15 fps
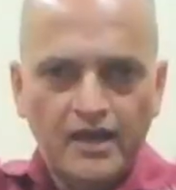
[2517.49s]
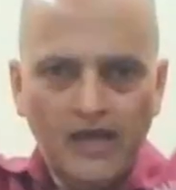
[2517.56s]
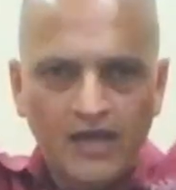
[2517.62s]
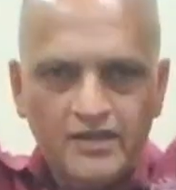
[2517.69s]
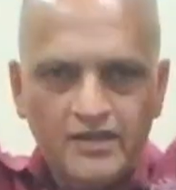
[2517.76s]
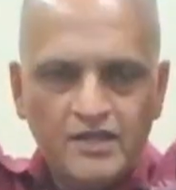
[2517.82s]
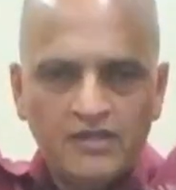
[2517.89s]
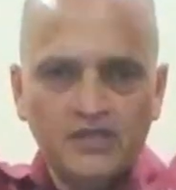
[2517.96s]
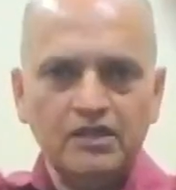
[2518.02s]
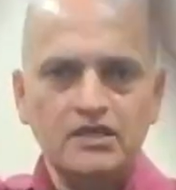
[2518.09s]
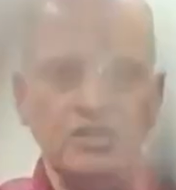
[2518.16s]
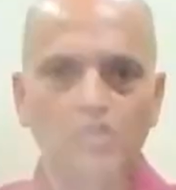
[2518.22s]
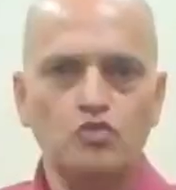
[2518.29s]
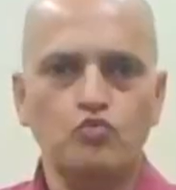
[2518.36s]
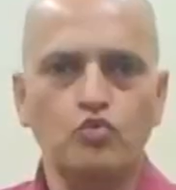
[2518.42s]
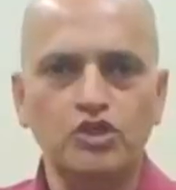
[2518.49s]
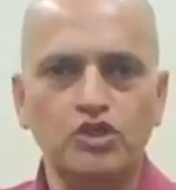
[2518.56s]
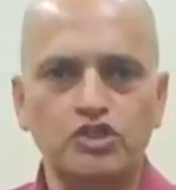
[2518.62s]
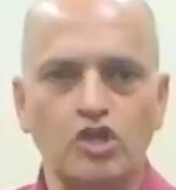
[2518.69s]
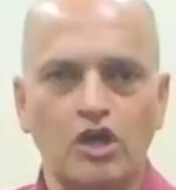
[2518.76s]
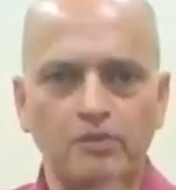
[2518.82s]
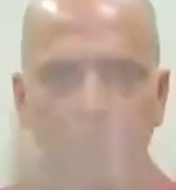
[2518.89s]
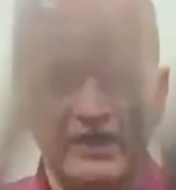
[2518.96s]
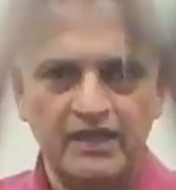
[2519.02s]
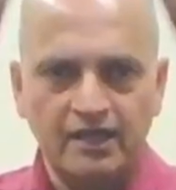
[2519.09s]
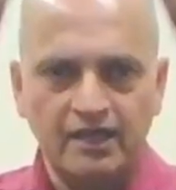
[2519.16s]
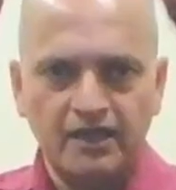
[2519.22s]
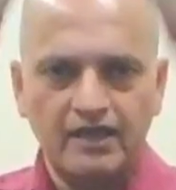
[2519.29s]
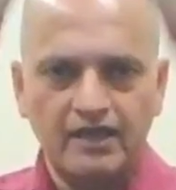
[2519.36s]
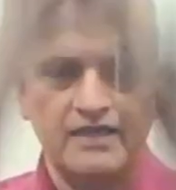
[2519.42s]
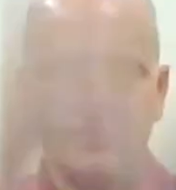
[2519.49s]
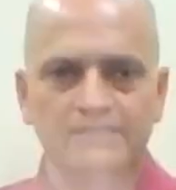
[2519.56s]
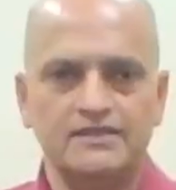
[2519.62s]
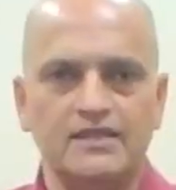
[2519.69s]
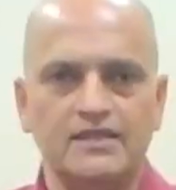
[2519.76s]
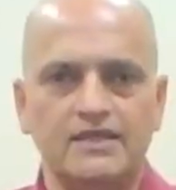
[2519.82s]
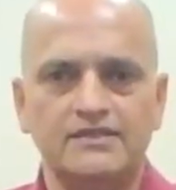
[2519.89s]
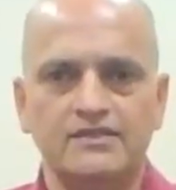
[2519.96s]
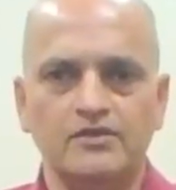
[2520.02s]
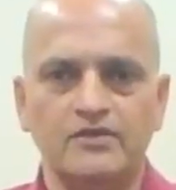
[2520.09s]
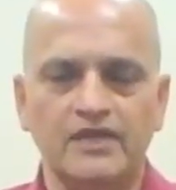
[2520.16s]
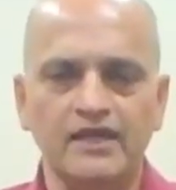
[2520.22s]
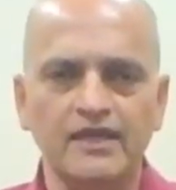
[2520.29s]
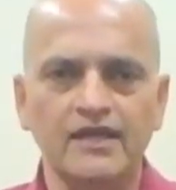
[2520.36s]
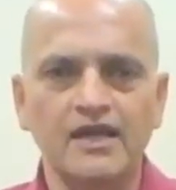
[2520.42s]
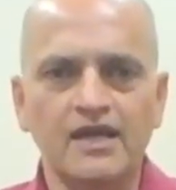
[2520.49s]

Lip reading: and then the wood chopping exercise, okay?